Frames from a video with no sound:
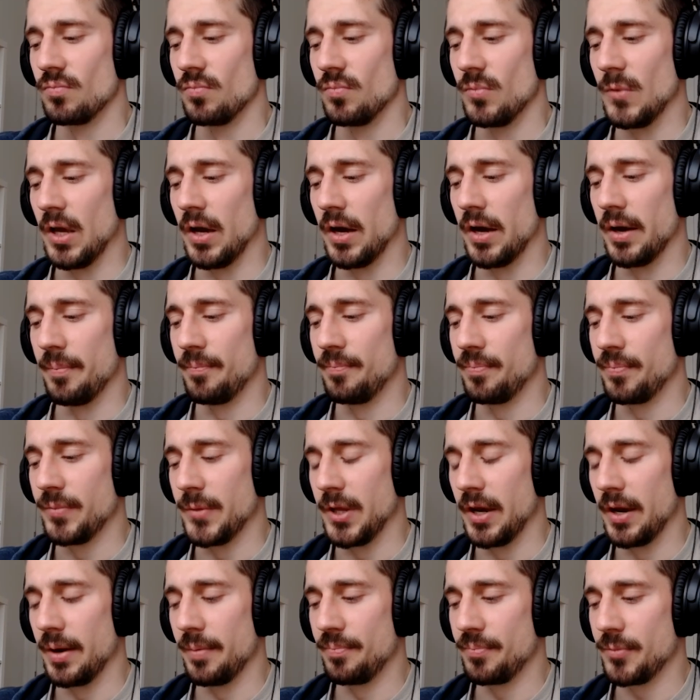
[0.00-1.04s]
Yeah.
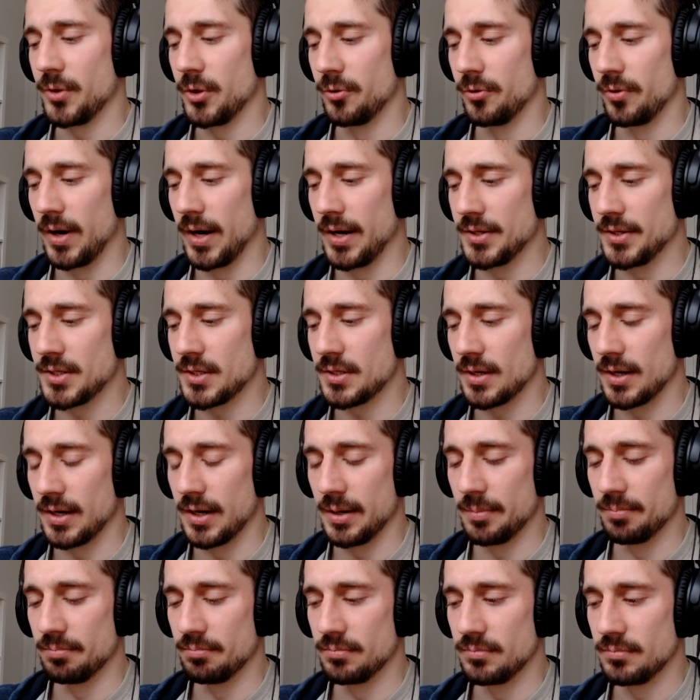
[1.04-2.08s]
Yeah, you're right.
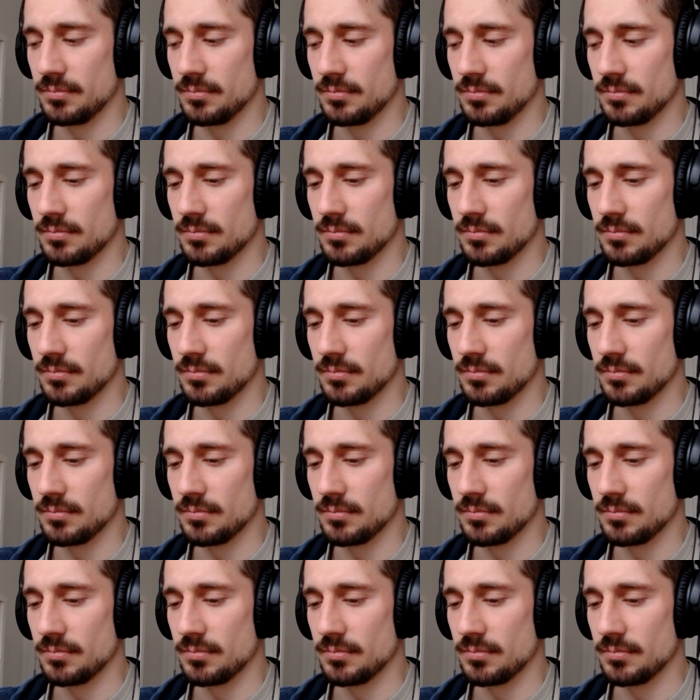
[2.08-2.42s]
And